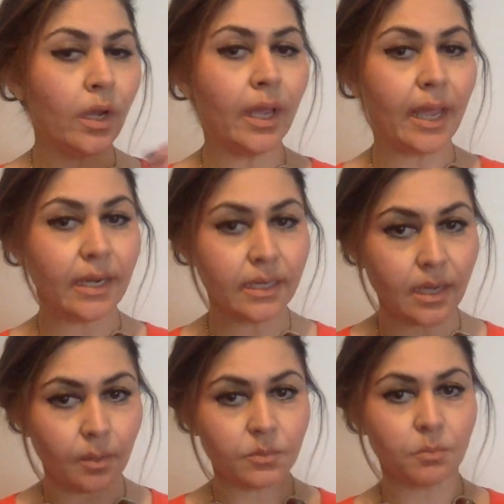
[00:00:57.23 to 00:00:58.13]
and it
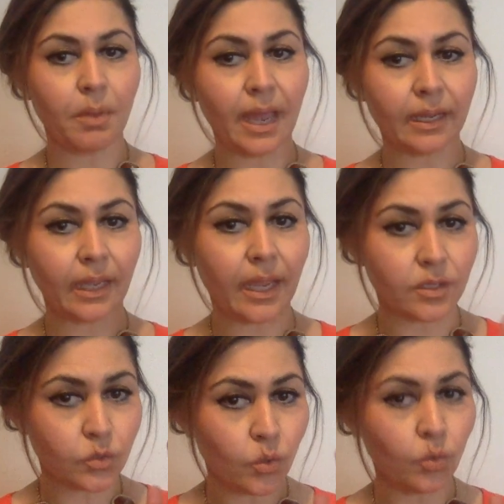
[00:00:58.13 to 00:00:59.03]
comes back
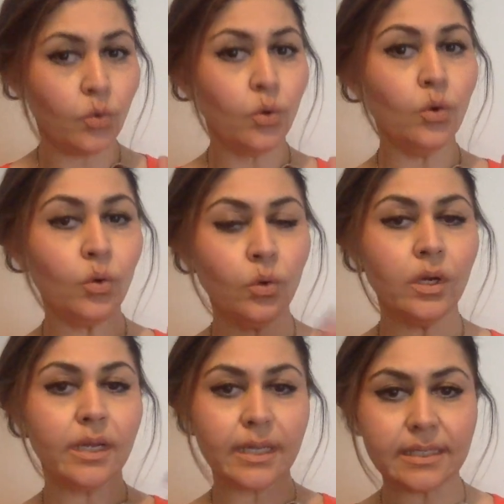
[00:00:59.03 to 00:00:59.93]
as hoo hoo.
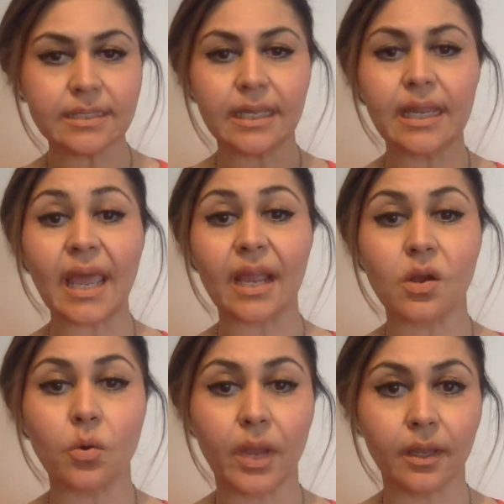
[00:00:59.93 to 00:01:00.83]
It's an
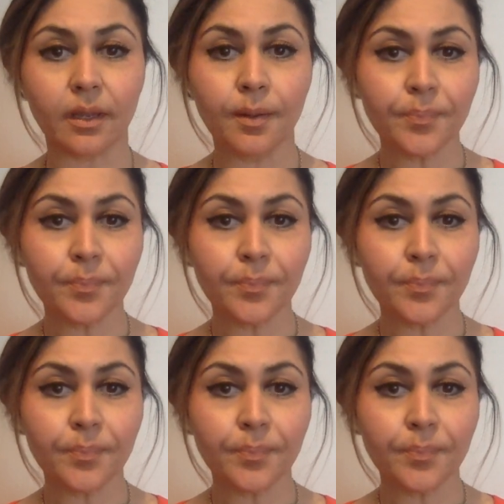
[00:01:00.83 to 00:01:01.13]
echoic.